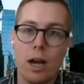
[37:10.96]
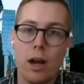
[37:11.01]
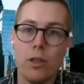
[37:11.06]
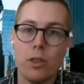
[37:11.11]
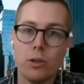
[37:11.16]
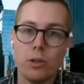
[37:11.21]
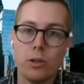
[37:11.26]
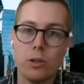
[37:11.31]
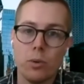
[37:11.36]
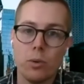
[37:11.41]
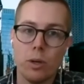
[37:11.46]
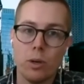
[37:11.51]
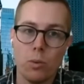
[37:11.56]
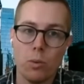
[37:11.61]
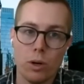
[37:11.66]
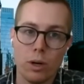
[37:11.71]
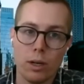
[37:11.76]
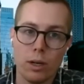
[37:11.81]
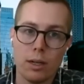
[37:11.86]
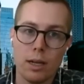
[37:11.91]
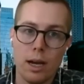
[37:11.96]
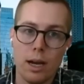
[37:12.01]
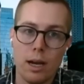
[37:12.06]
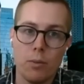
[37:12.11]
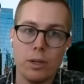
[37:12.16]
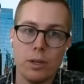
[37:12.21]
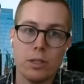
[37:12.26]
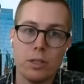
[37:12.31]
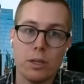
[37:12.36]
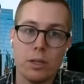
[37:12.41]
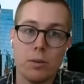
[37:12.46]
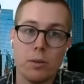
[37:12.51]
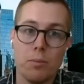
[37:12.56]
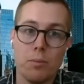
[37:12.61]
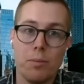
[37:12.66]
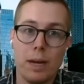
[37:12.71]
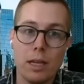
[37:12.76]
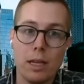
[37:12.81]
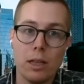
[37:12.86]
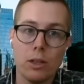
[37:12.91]
doing work, which
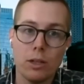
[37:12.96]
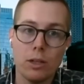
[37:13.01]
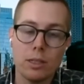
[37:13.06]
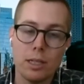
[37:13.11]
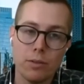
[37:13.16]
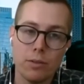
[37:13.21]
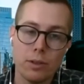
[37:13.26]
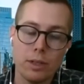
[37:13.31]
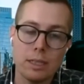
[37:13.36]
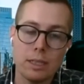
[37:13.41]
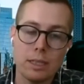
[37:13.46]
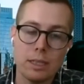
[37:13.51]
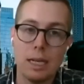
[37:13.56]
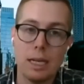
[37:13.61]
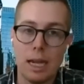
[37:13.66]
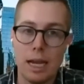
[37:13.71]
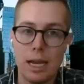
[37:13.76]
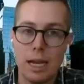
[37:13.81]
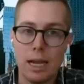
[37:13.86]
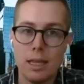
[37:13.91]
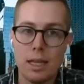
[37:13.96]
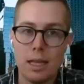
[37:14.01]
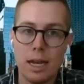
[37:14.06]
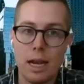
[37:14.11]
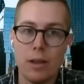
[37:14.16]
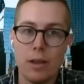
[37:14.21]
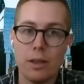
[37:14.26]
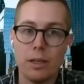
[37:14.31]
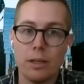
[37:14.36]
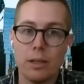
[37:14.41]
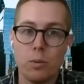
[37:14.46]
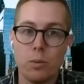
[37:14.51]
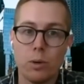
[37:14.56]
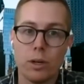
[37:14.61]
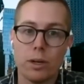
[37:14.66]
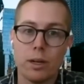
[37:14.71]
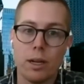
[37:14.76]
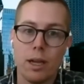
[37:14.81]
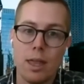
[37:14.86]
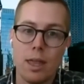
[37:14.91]
might look different today than how they did
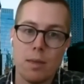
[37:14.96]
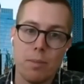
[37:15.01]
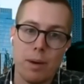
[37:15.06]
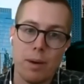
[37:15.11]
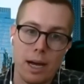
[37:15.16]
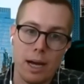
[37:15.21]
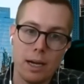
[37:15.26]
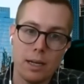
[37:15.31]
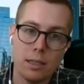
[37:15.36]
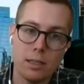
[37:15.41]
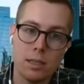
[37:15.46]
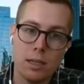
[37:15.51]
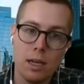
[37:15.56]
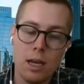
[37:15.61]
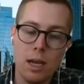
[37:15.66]
work in the past.